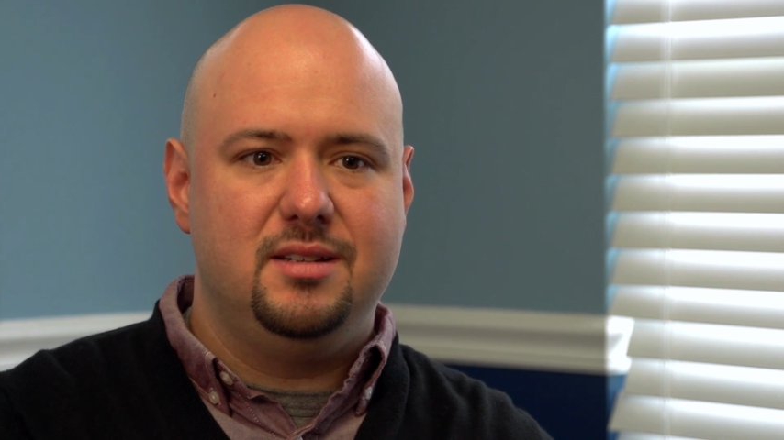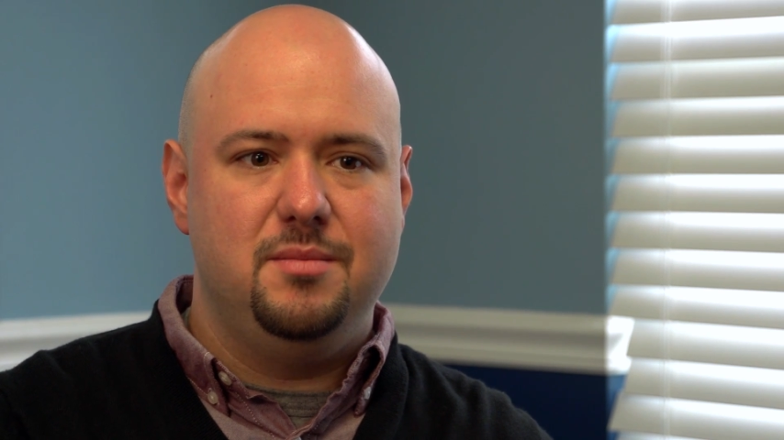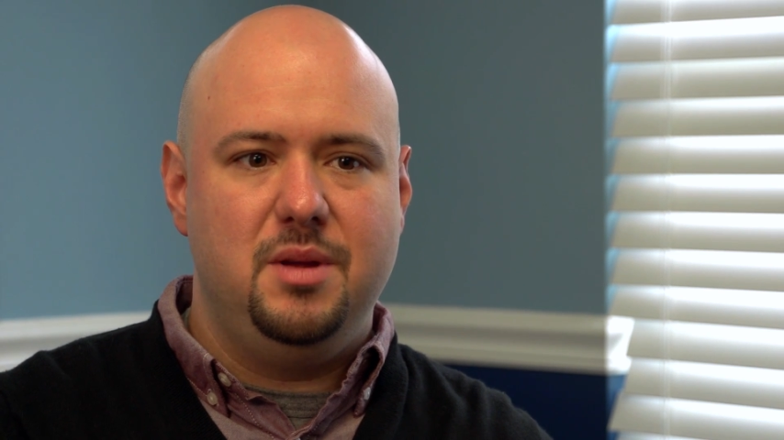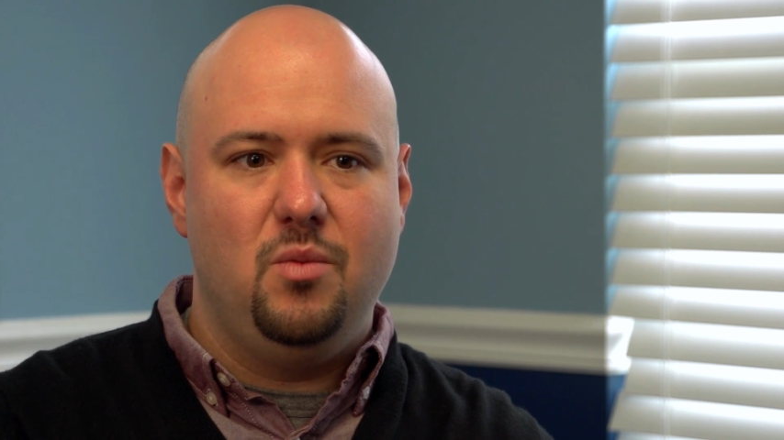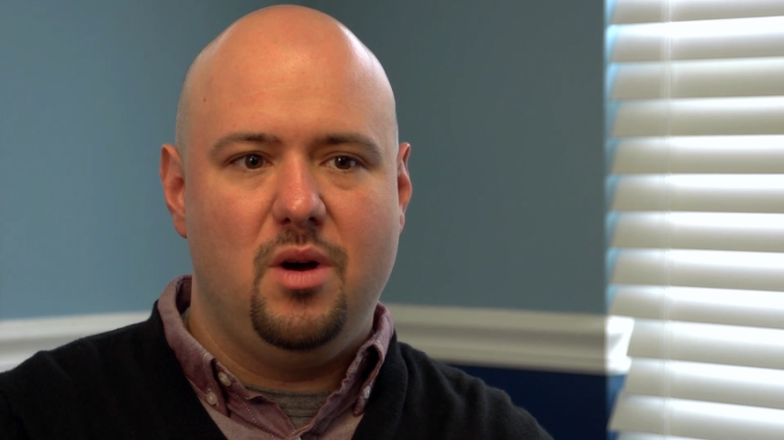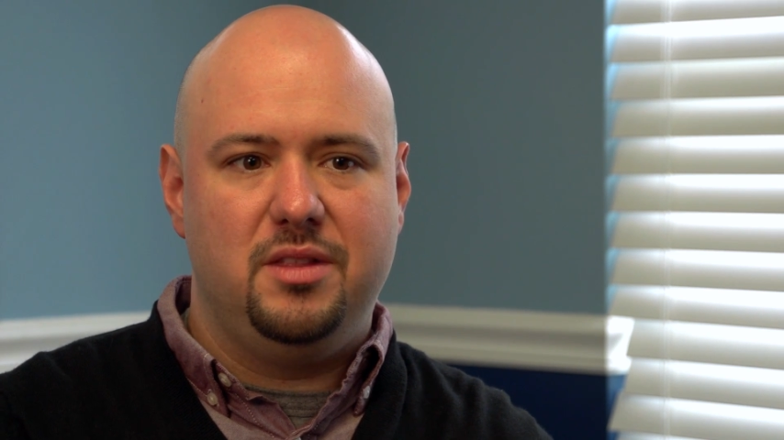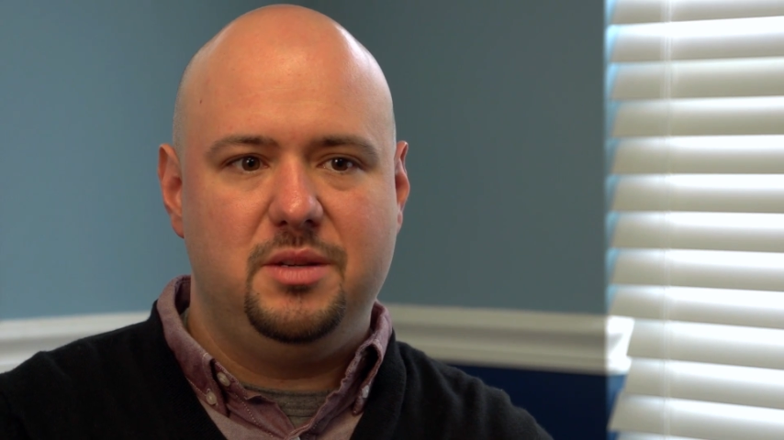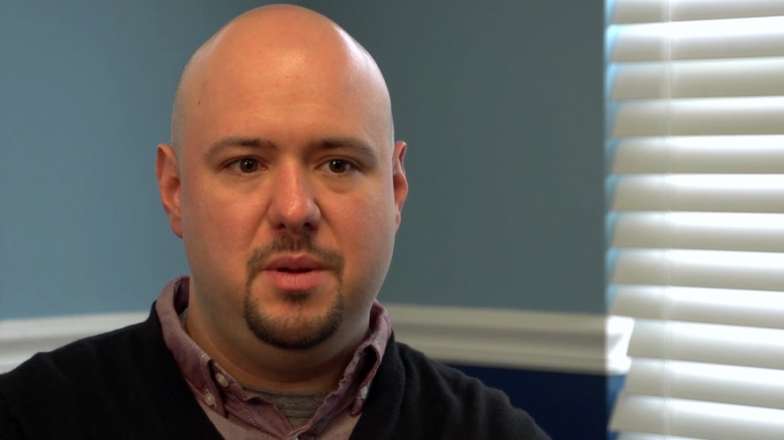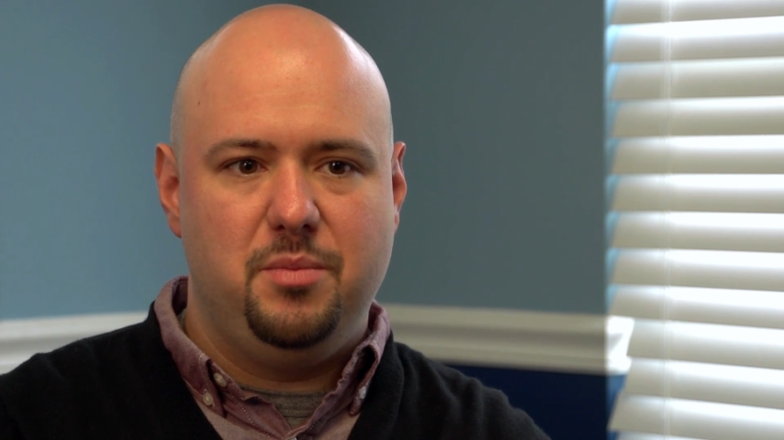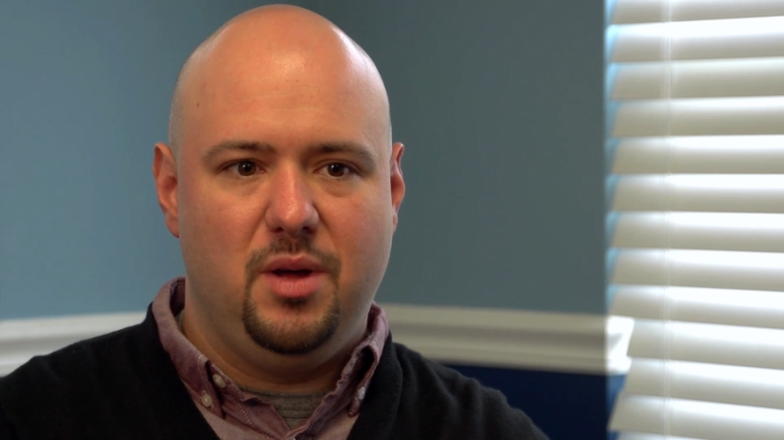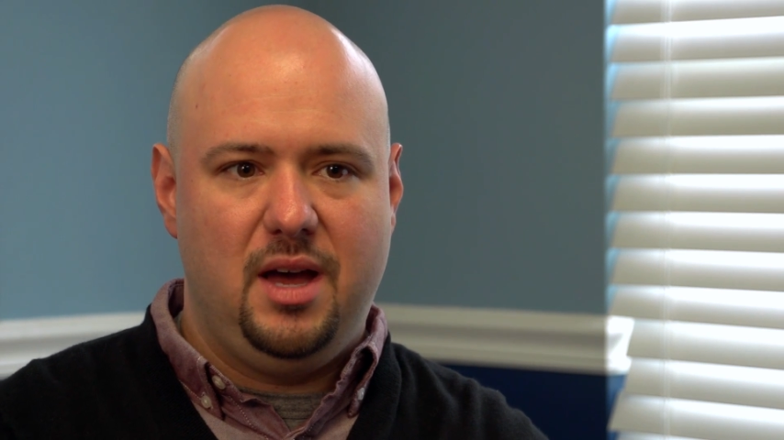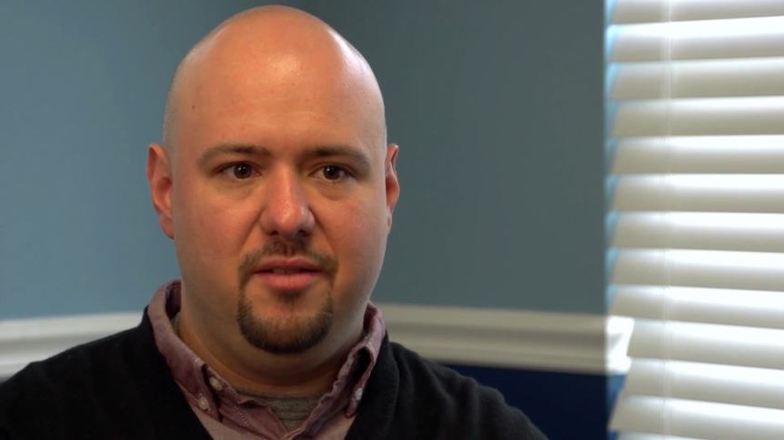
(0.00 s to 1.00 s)
And meanwhile, these
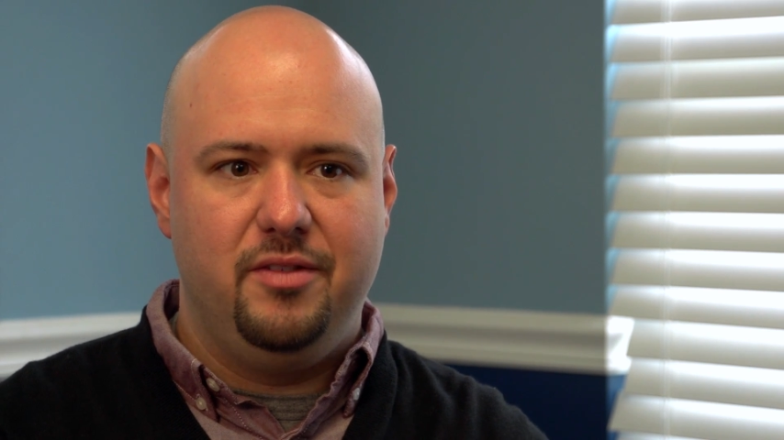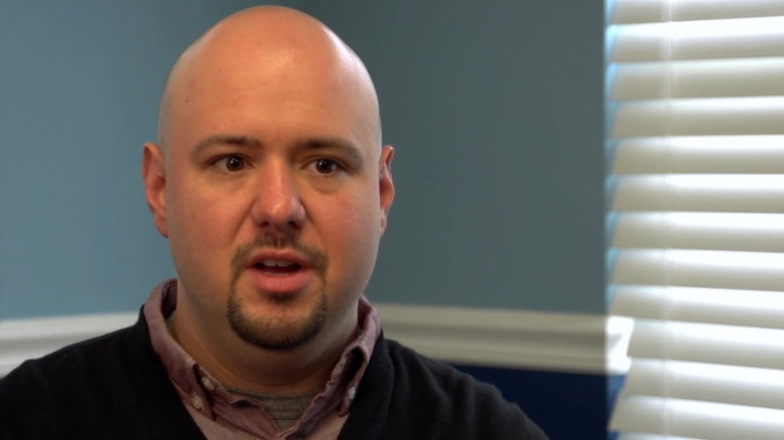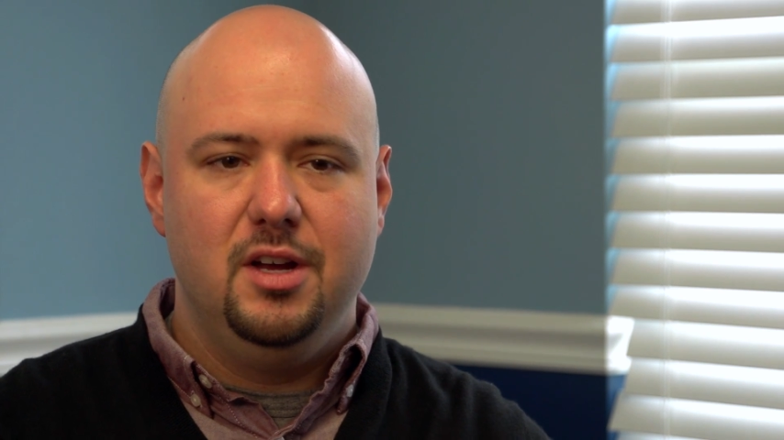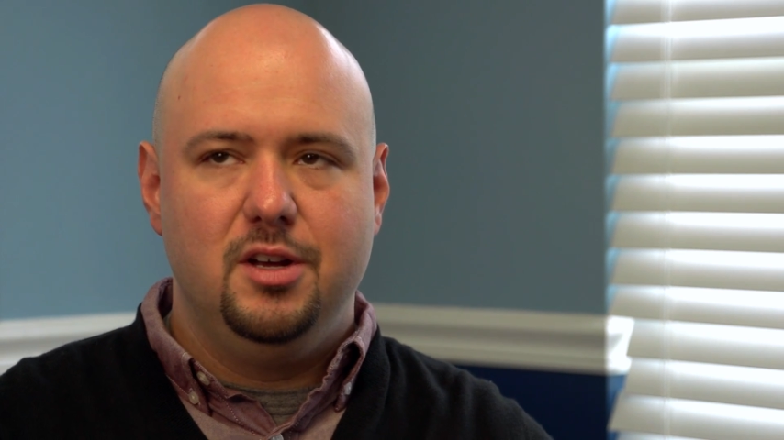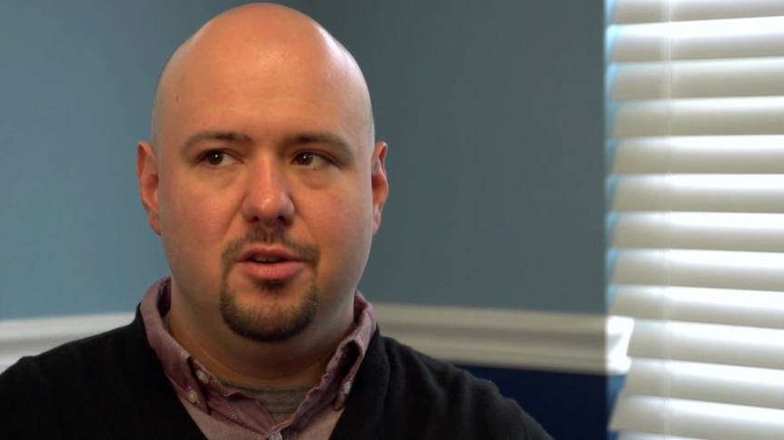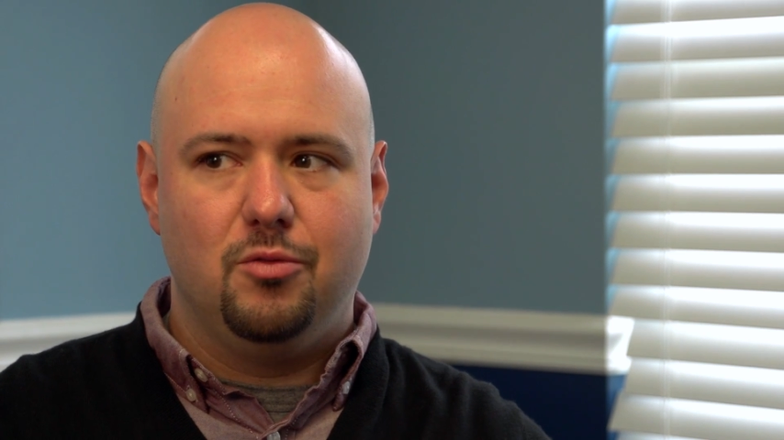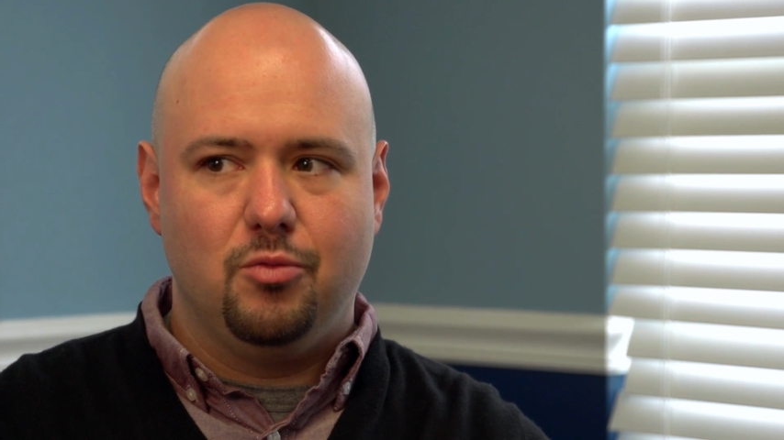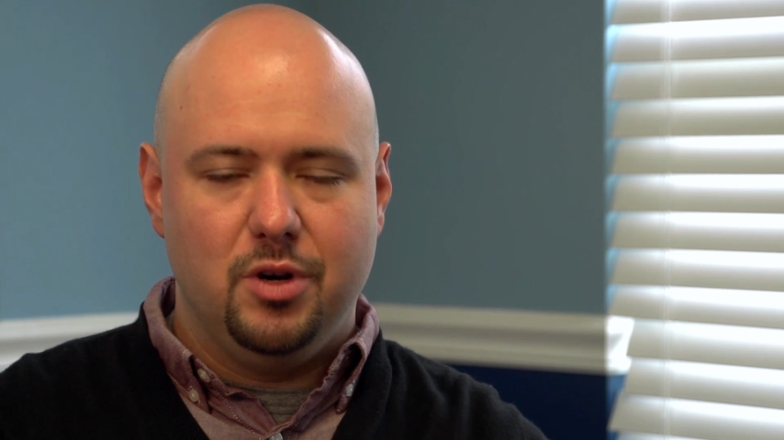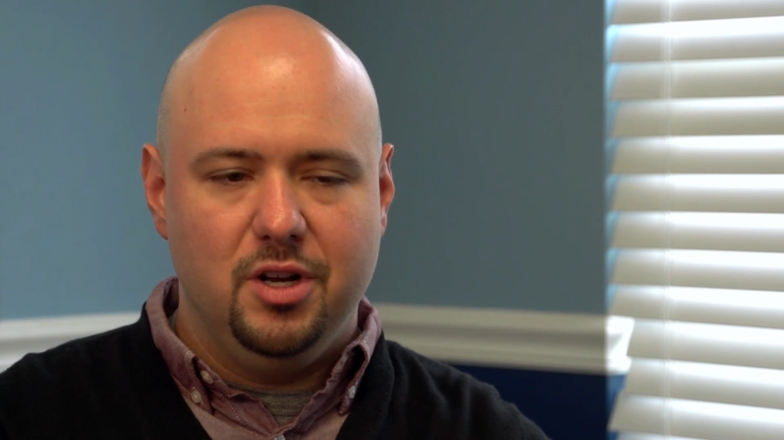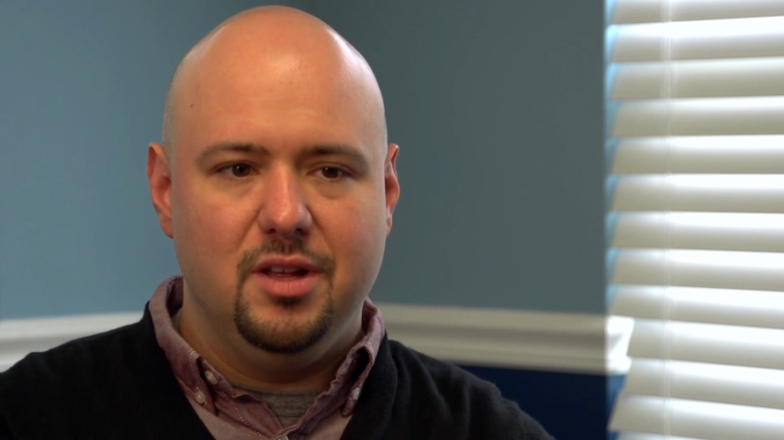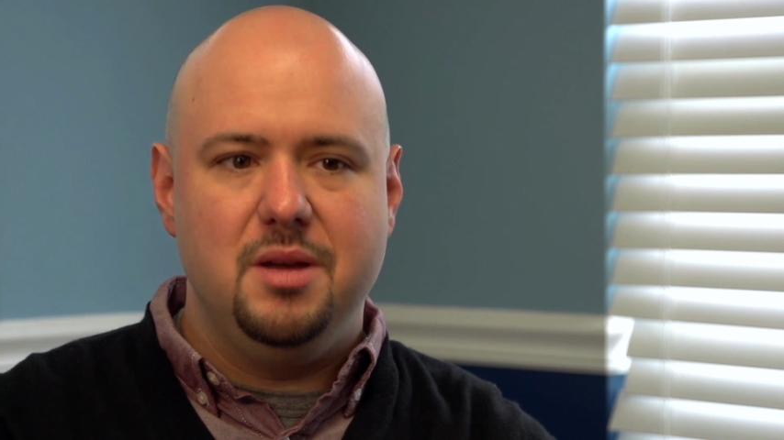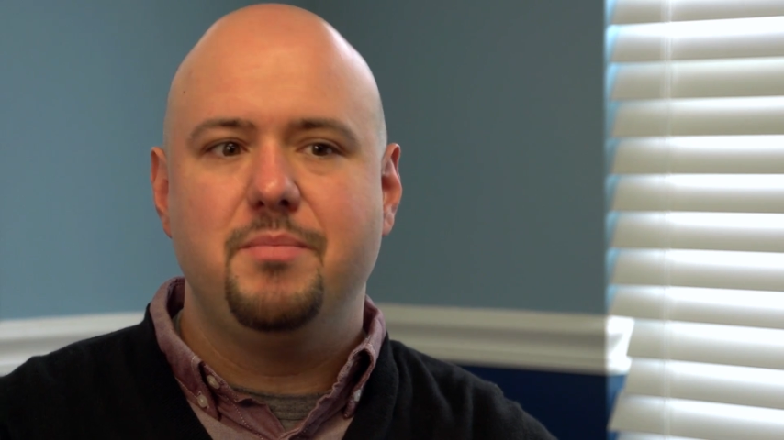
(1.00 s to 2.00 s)
people have
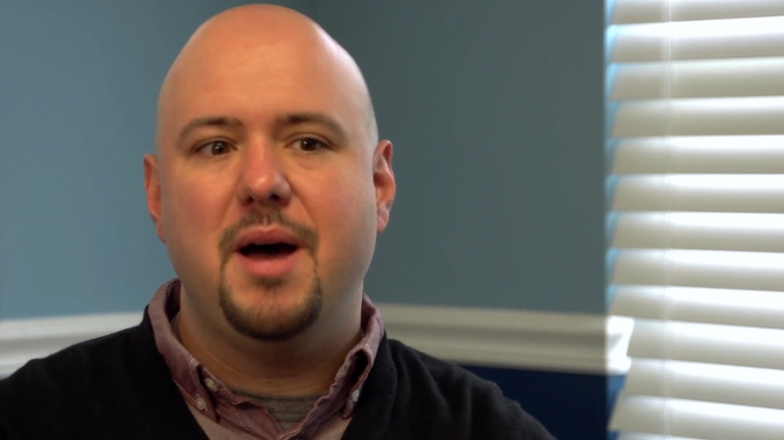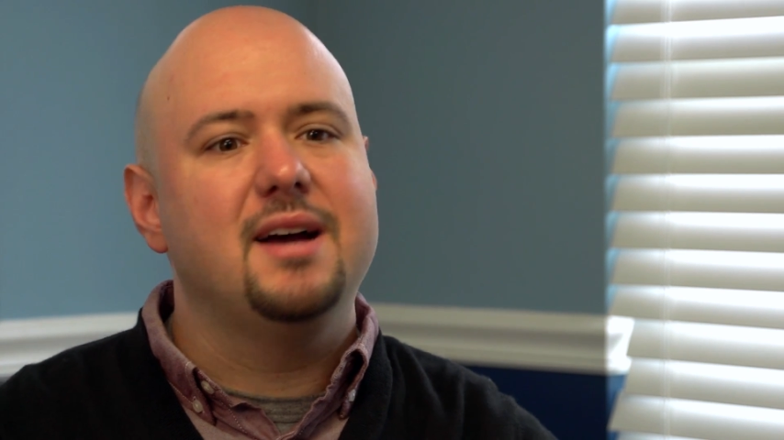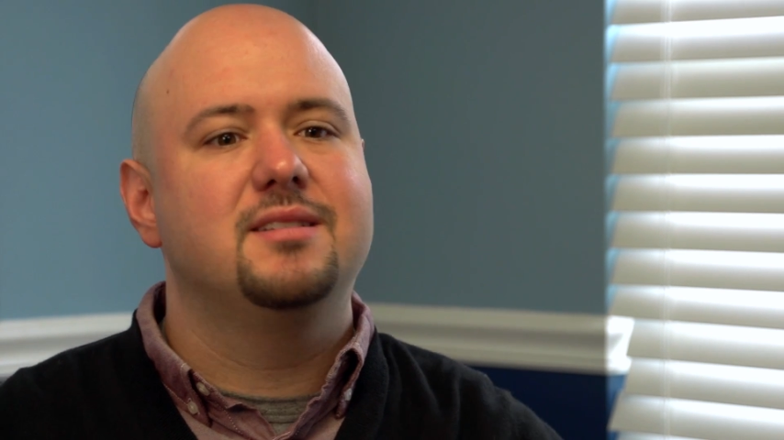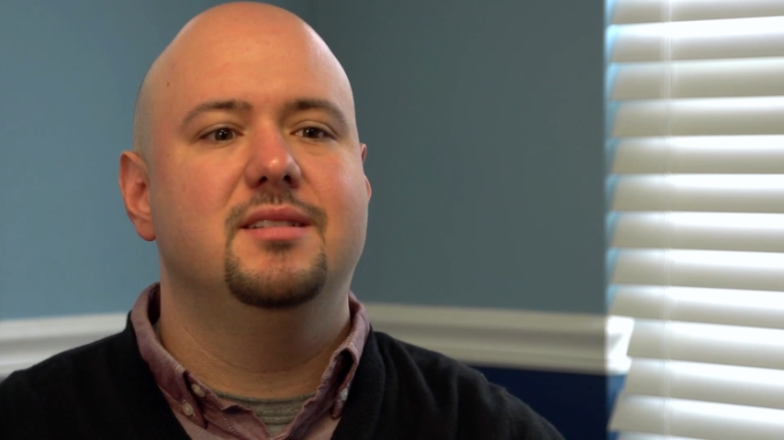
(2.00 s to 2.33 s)
real impacts